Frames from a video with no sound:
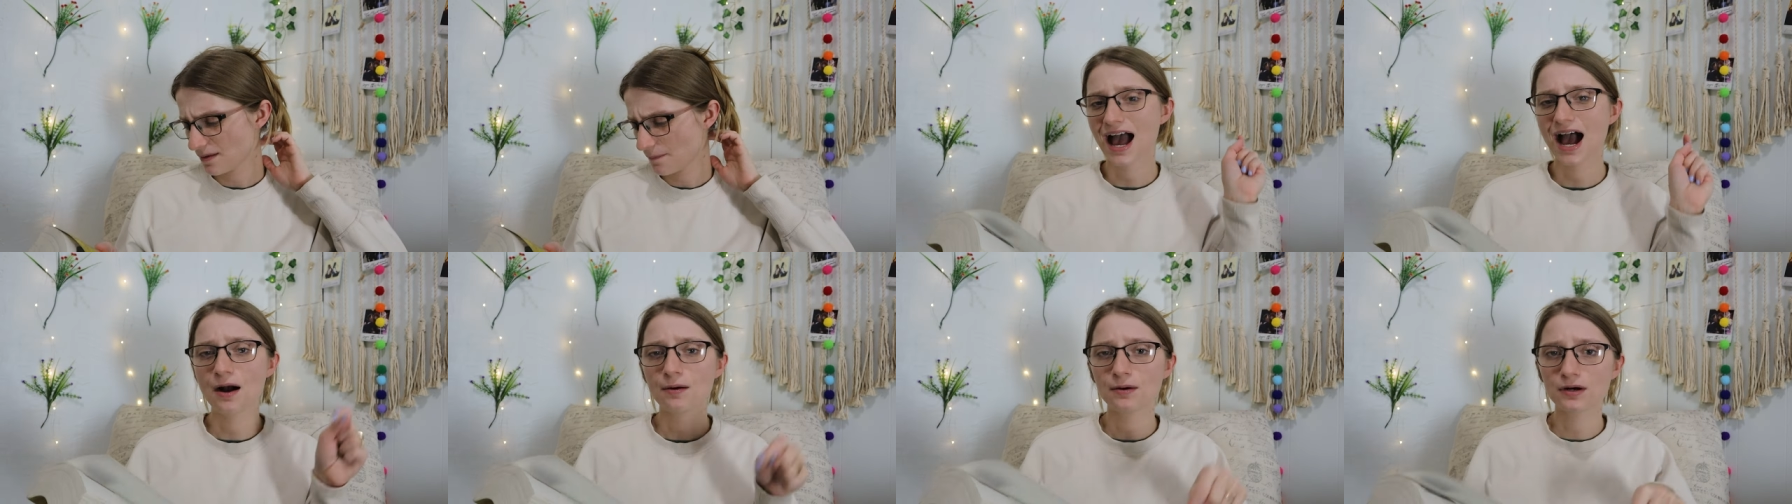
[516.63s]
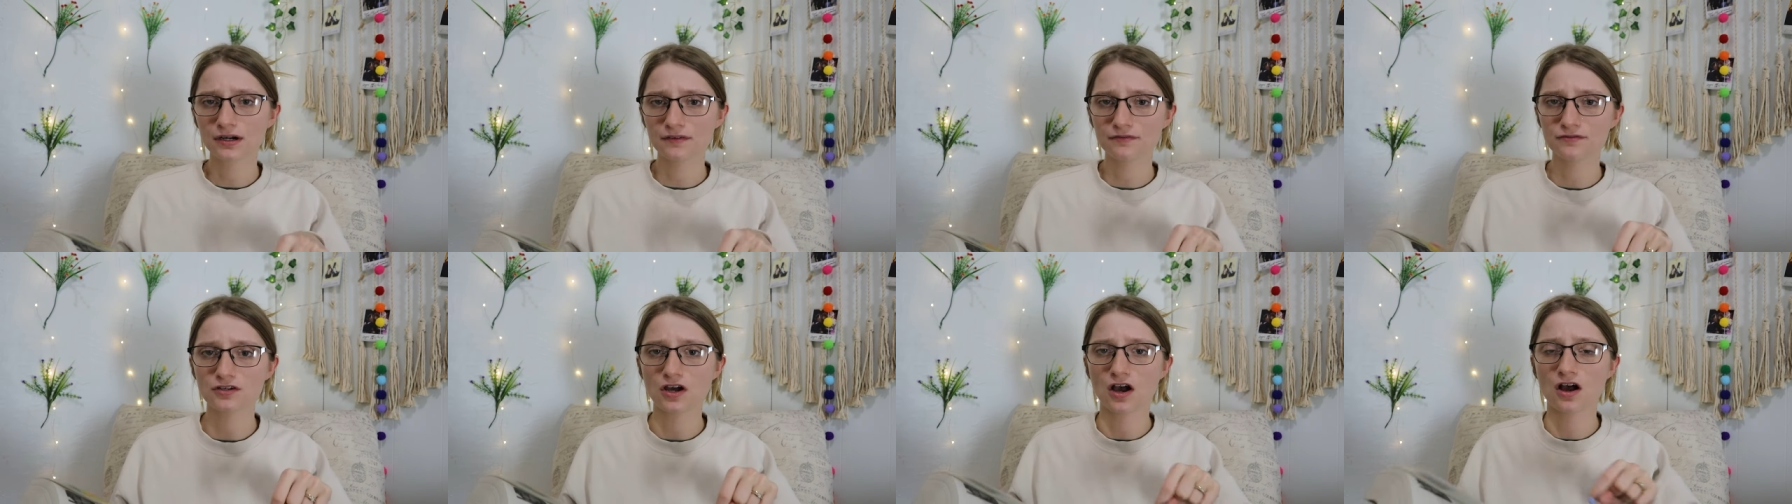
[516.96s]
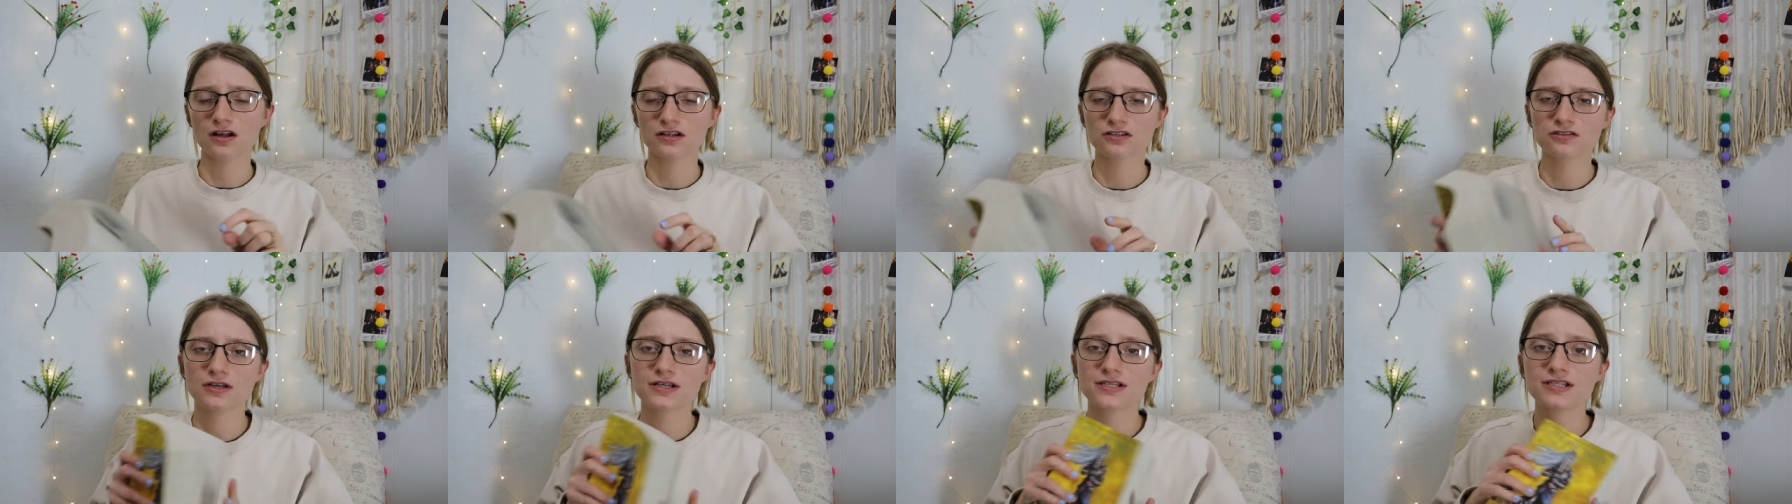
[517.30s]
Tower of
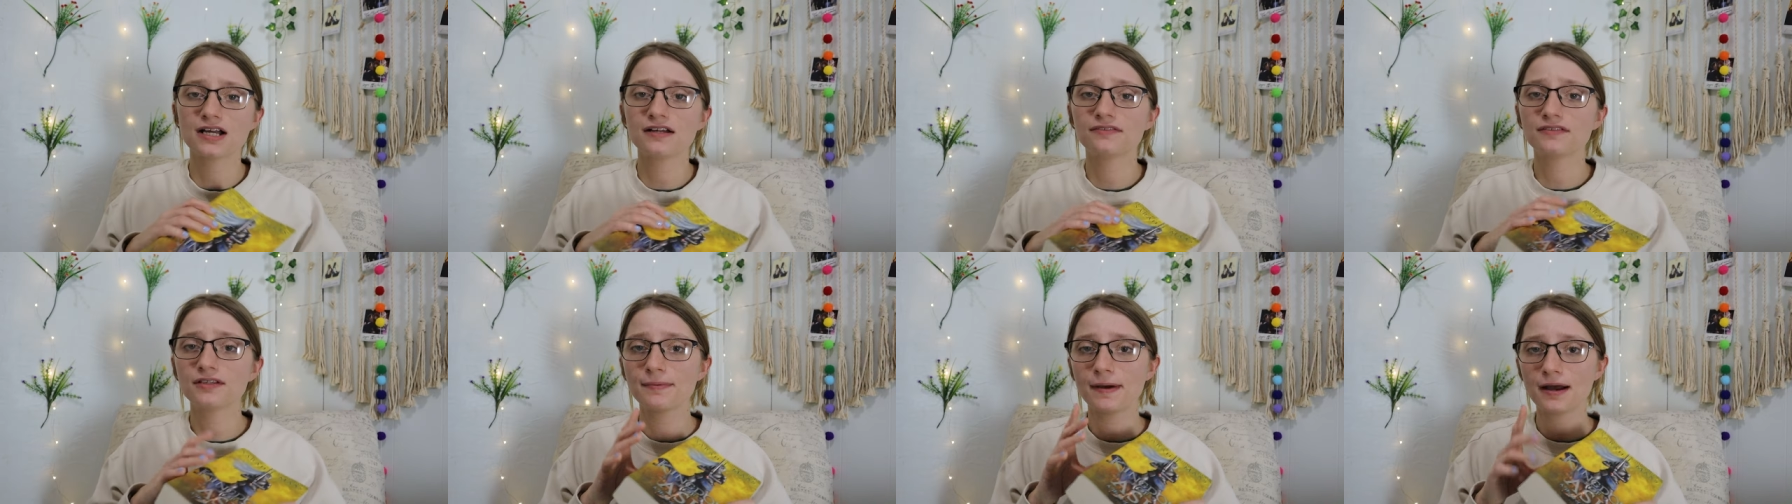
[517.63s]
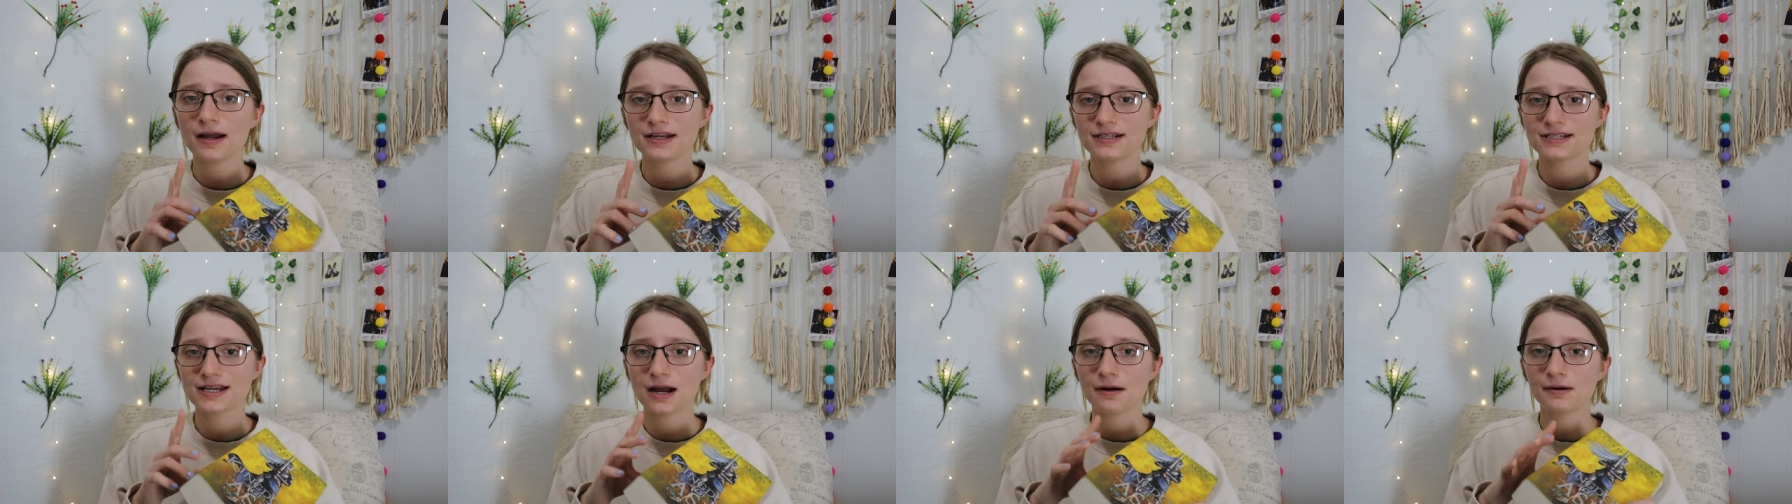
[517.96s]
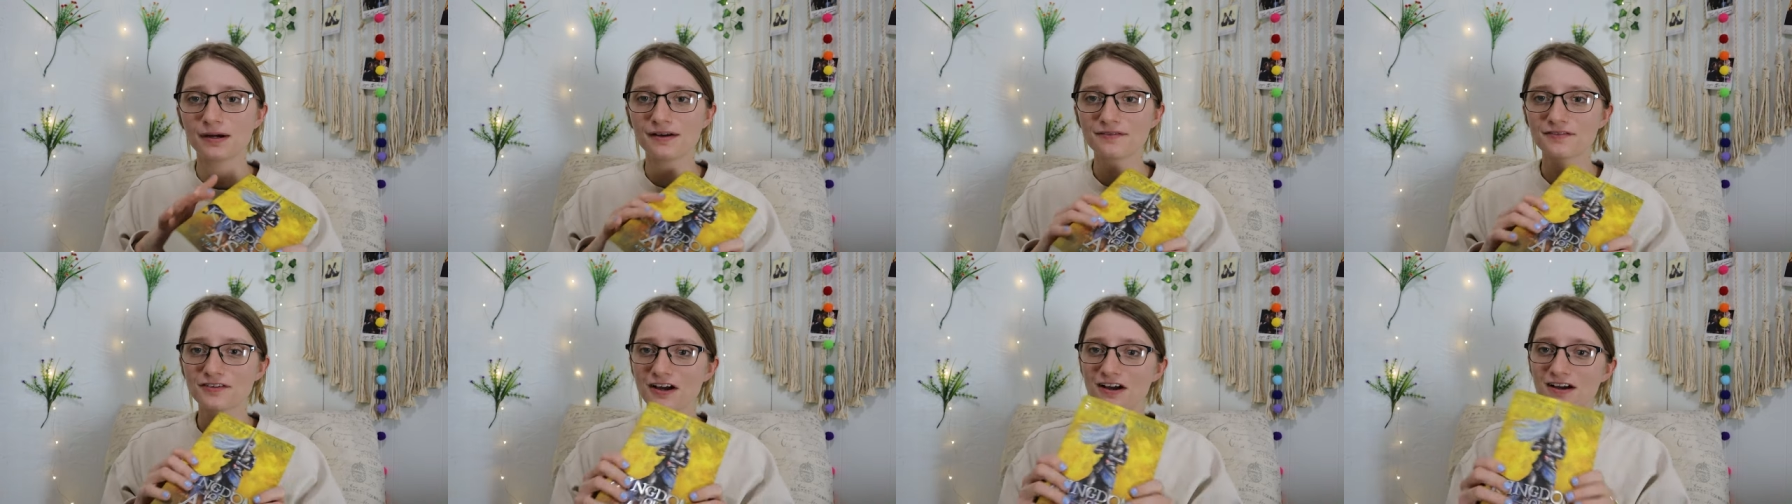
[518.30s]
Dawn. So I still have to buy
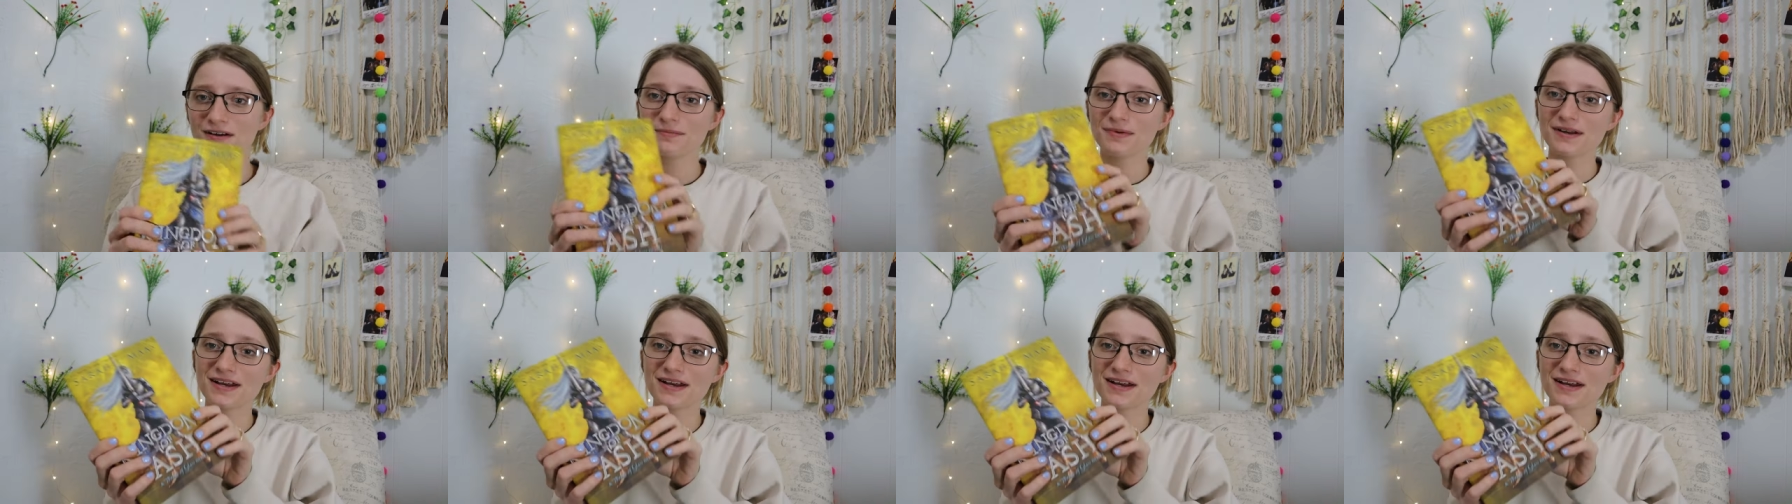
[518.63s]
Tower of Dawn,